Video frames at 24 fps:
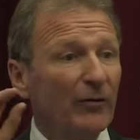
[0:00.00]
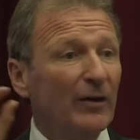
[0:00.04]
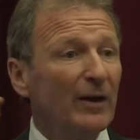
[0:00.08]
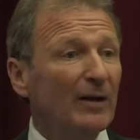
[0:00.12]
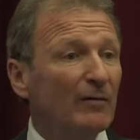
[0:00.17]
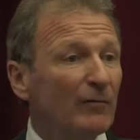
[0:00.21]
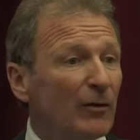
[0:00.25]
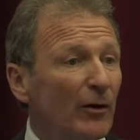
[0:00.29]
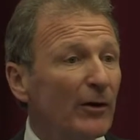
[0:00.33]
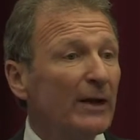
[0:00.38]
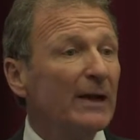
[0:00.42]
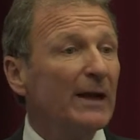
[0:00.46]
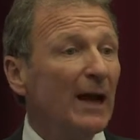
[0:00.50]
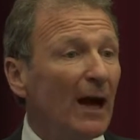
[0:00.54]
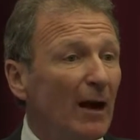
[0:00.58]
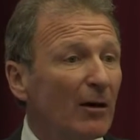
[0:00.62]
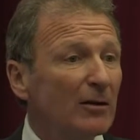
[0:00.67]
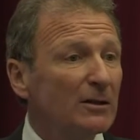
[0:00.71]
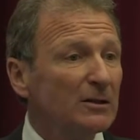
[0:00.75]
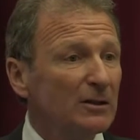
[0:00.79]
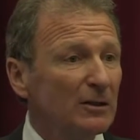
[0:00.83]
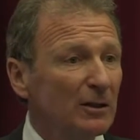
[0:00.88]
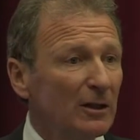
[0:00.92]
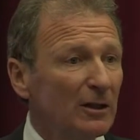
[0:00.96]
in very narrow
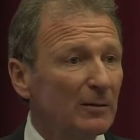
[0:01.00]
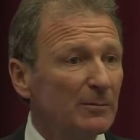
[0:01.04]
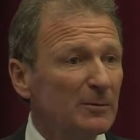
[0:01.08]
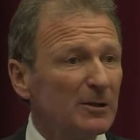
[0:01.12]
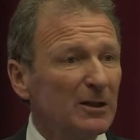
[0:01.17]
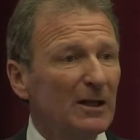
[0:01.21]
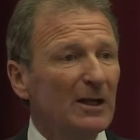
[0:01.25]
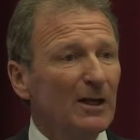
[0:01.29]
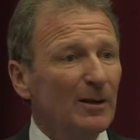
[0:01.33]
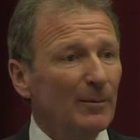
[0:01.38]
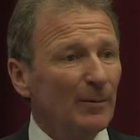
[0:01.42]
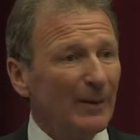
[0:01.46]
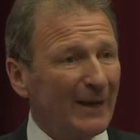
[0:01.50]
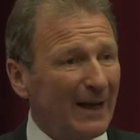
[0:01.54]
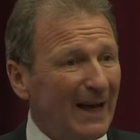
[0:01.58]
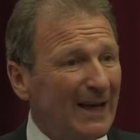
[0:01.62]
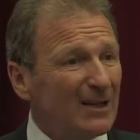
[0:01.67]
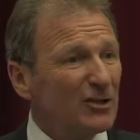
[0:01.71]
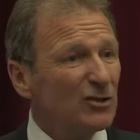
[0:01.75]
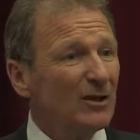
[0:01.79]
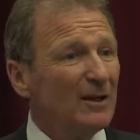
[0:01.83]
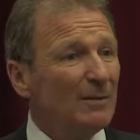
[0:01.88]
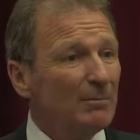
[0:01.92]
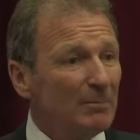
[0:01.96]
terms, but
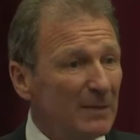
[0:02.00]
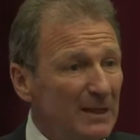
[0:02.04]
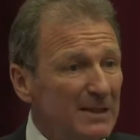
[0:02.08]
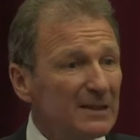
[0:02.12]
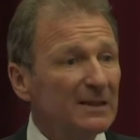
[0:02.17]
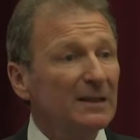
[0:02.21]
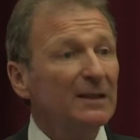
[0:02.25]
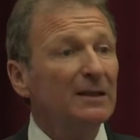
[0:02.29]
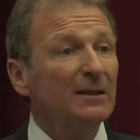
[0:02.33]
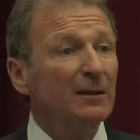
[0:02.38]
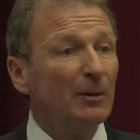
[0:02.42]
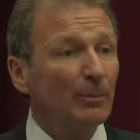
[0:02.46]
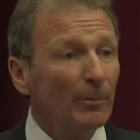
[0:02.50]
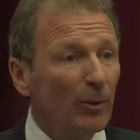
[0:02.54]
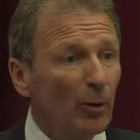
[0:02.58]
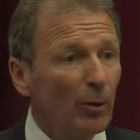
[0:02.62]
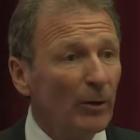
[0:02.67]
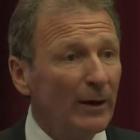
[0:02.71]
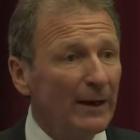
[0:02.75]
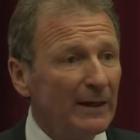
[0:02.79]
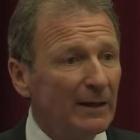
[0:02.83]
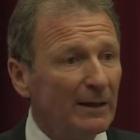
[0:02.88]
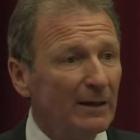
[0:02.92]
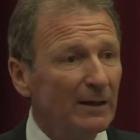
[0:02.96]
actually missing the
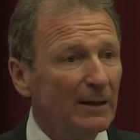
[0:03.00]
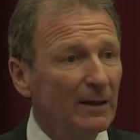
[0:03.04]
point